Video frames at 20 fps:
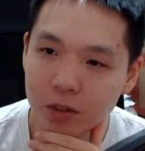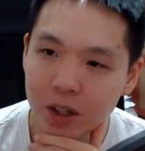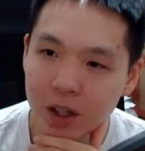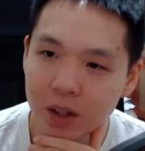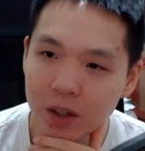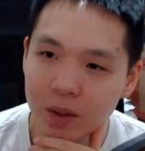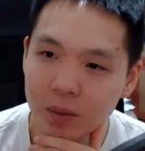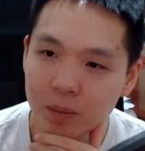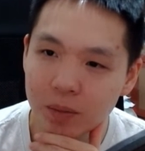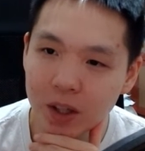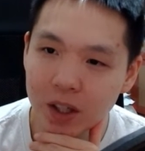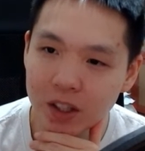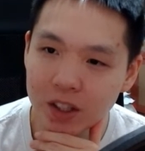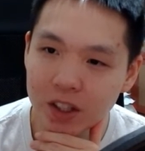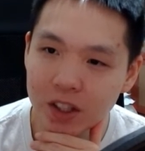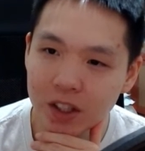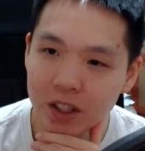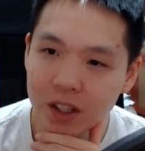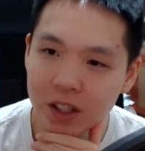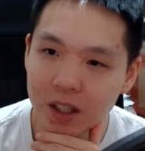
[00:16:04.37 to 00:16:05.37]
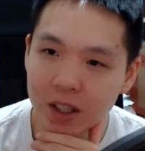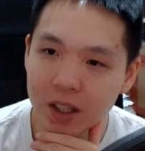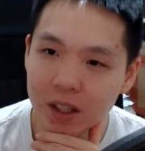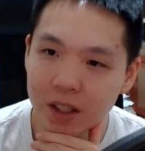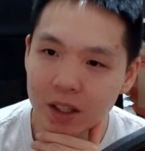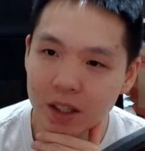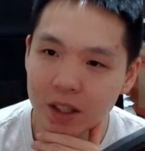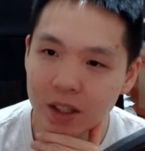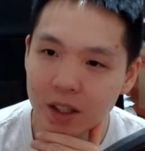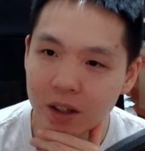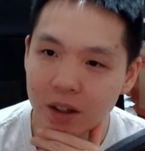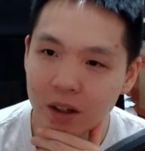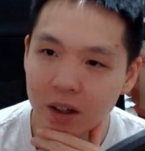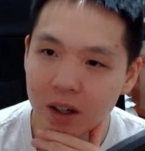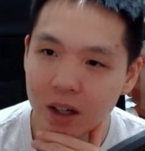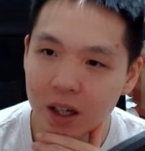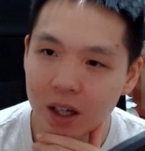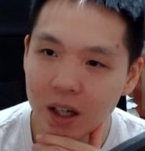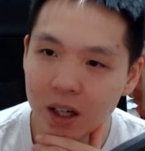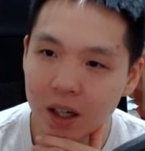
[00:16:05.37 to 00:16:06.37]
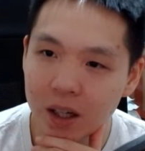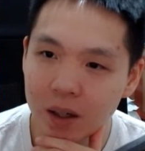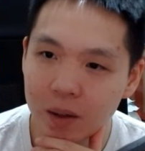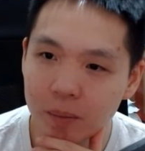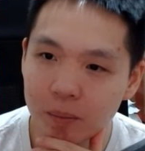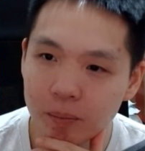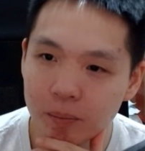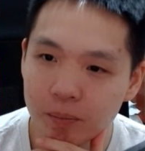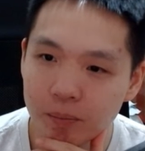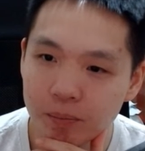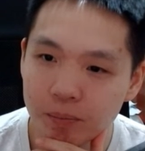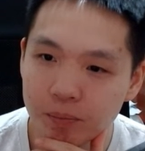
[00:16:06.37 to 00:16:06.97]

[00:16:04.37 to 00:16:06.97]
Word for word: very much done here. Um,